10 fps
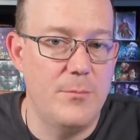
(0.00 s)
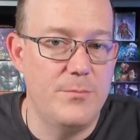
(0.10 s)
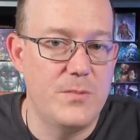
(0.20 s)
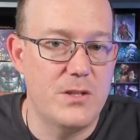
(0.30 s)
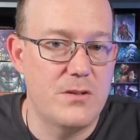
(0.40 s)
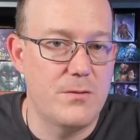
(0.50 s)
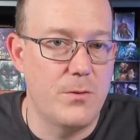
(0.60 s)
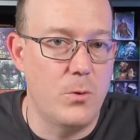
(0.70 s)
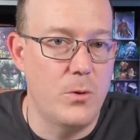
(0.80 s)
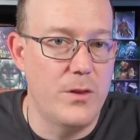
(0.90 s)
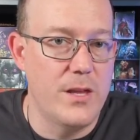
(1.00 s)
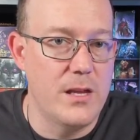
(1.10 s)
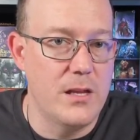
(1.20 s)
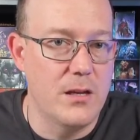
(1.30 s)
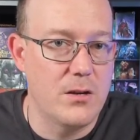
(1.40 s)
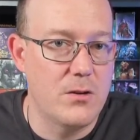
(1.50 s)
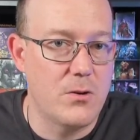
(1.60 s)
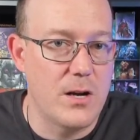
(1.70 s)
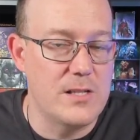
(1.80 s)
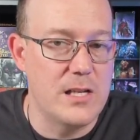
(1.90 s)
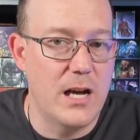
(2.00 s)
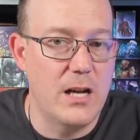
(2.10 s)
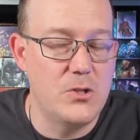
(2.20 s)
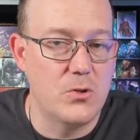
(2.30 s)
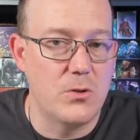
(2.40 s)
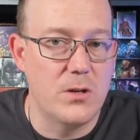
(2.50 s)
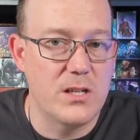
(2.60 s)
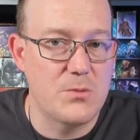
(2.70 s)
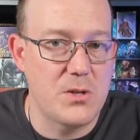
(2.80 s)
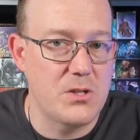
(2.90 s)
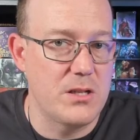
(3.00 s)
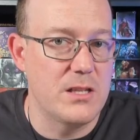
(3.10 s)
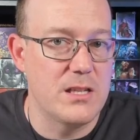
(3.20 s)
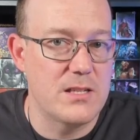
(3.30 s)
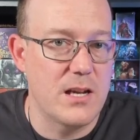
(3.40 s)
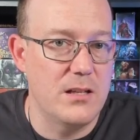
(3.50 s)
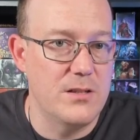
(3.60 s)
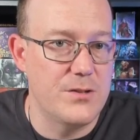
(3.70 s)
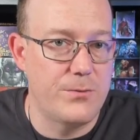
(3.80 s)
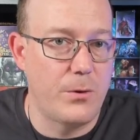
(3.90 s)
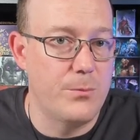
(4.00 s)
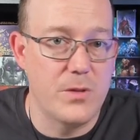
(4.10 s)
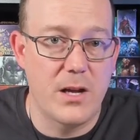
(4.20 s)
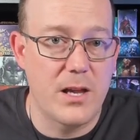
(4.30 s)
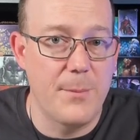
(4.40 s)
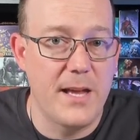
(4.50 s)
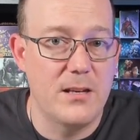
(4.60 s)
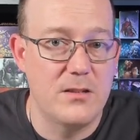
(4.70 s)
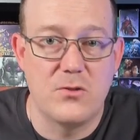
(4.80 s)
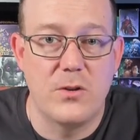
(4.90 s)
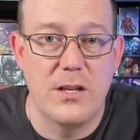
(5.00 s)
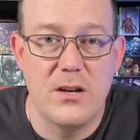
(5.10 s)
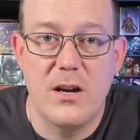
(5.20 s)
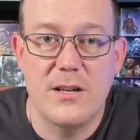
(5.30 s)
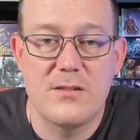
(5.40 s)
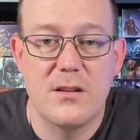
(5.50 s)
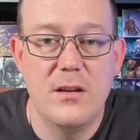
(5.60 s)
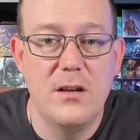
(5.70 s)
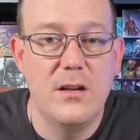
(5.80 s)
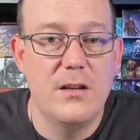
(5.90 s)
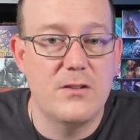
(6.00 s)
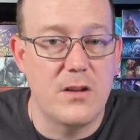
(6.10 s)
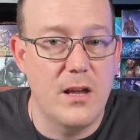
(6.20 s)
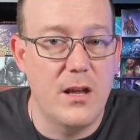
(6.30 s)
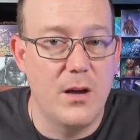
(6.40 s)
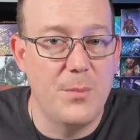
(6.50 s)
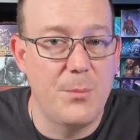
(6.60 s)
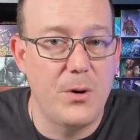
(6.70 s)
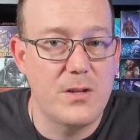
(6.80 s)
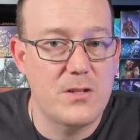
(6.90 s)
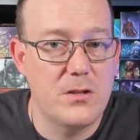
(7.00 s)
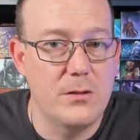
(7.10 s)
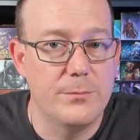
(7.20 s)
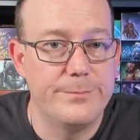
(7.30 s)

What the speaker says: just for the crazy card draw, especially in these colors from a commander, is really nice. So yeah, I'm impressed too.